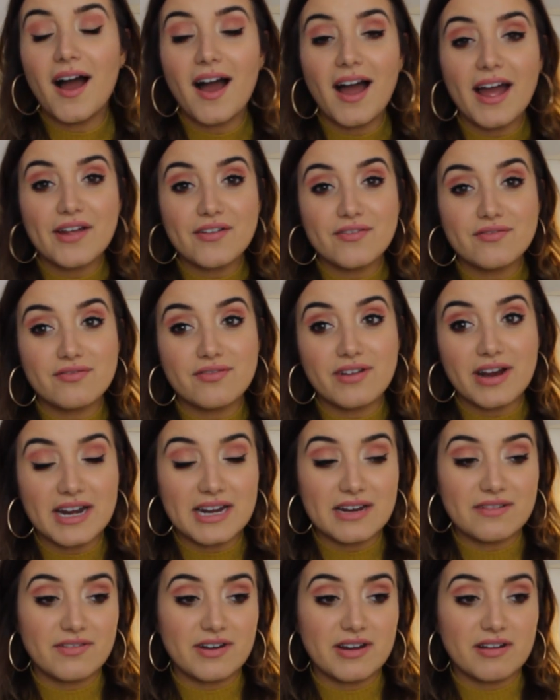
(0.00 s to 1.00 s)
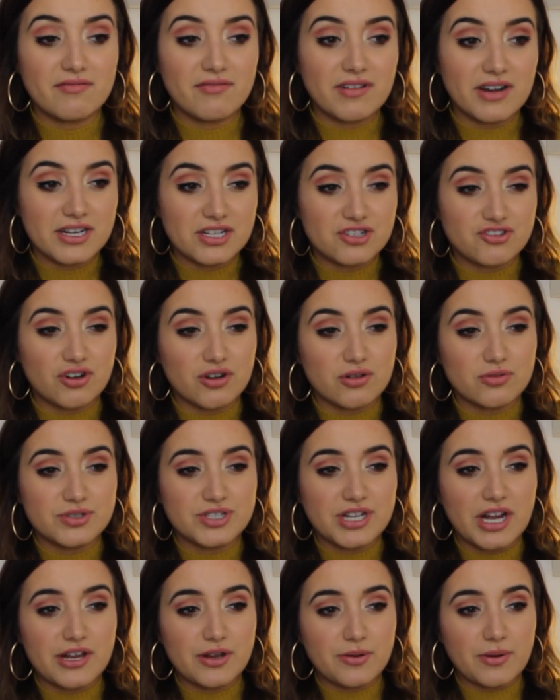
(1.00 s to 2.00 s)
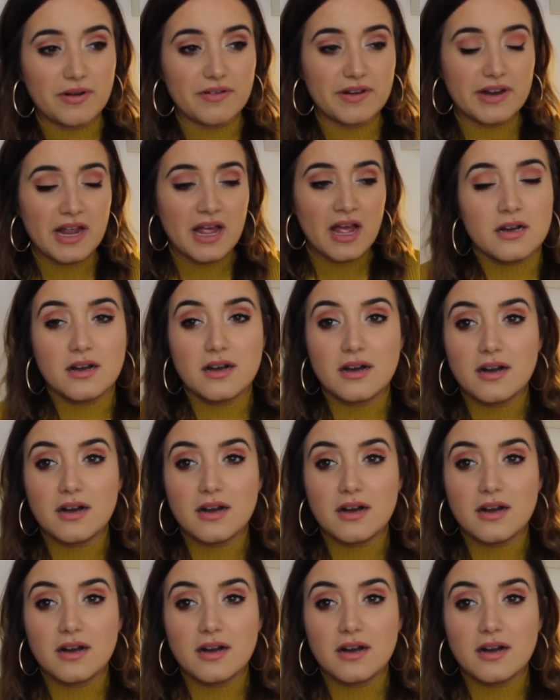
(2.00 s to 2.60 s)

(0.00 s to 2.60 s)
I really struggle with January.